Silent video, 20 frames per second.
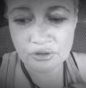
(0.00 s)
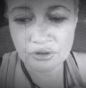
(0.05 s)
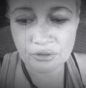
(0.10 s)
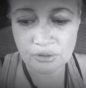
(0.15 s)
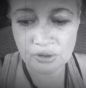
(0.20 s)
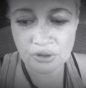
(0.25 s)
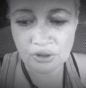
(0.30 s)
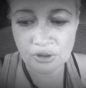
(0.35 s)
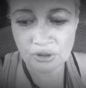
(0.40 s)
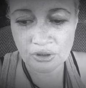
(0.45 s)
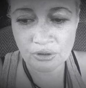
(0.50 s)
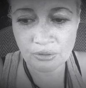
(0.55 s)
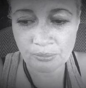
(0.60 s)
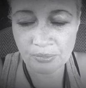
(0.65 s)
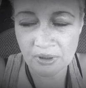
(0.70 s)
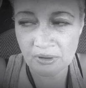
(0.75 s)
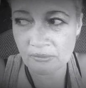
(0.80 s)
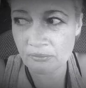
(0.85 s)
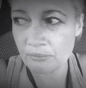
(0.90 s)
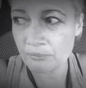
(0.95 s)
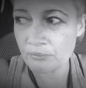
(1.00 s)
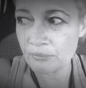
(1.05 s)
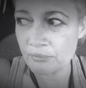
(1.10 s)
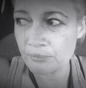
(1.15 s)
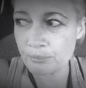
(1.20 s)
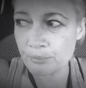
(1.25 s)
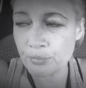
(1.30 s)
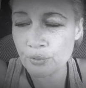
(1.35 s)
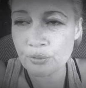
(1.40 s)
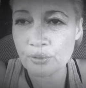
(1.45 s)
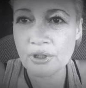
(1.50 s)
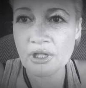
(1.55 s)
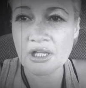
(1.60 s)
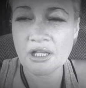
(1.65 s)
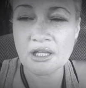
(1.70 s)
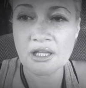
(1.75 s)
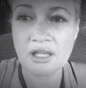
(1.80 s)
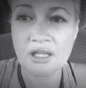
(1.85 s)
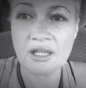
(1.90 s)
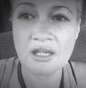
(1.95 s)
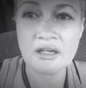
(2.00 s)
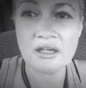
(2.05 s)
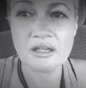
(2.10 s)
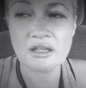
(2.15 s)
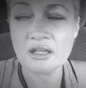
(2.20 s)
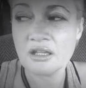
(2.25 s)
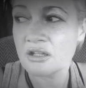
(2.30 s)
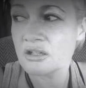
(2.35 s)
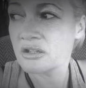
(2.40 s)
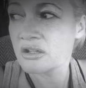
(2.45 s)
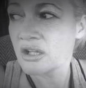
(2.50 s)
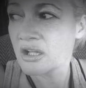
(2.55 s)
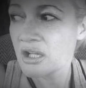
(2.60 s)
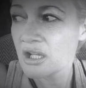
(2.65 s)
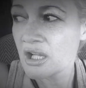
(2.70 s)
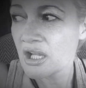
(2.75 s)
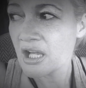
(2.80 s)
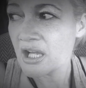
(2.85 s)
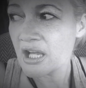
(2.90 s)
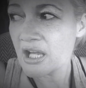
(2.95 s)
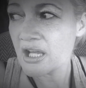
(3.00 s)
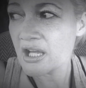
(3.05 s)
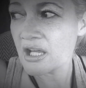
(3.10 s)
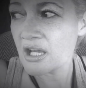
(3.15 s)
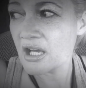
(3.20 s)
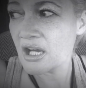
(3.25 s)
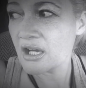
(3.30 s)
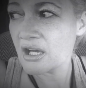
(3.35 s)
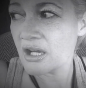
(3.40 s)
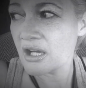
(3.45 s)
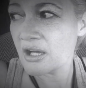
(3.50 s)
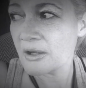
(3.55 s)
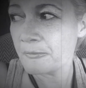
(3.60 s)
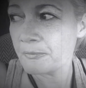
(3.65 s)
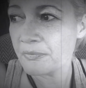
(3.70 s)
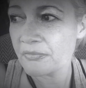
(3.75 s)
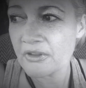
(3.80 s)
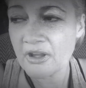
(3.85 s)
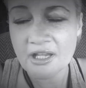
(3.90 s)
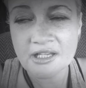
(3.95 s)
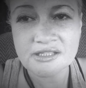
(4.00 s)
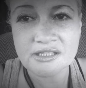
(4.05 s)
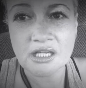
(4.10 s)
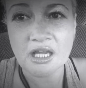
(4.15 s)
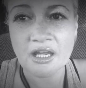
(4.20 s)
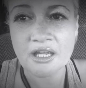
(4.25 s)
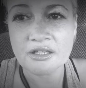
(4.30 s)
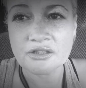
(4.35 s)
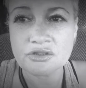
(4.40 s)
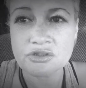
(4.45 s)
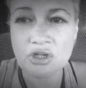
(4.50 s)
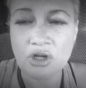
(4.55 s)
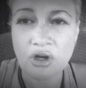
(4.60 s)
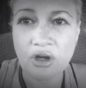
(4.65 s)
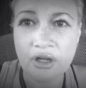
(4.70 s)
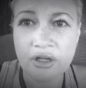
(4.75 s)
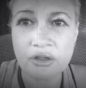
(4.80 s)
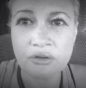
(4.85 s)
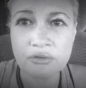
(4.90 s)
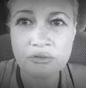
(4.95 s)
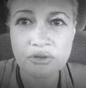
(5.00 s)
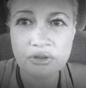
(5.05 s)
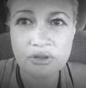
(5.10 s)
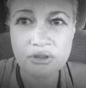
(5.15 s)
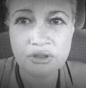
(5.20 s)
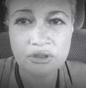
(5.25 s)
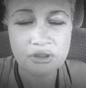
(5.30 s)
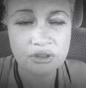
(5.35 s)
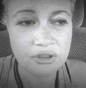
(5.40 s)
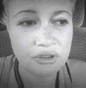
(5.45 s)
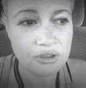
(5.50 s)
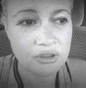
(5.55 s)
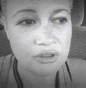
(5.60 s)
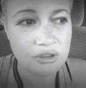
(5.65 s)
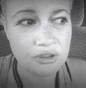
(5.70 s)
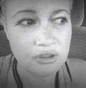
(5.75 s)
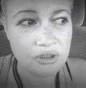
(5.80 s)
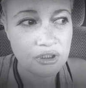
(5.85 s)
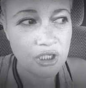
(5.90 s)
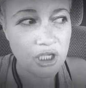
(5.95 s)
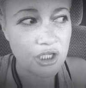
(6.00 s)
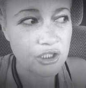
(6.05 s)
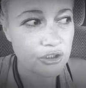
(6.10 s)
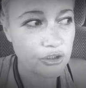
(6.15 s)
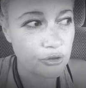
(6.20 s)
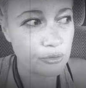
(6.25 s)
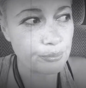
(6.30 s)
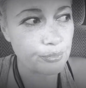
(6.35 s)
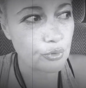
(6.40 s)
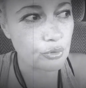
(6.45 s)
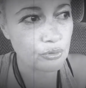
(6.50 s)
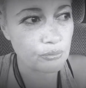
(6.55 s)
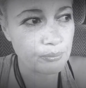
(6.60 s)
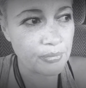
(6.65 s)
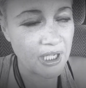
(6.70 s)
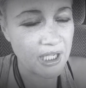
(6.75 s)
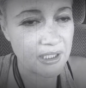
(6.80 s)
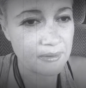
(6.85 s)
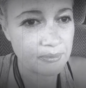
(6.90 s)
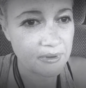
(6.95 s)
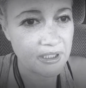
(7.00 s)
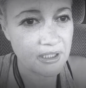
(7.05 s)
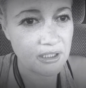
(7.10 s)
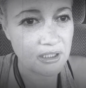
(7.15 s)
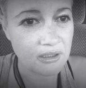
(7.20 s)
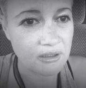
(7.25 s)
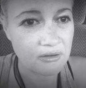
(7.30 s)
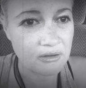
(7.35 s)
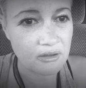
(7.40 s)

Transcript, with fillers: You'd, you be born again in, as a child, a newborn baby,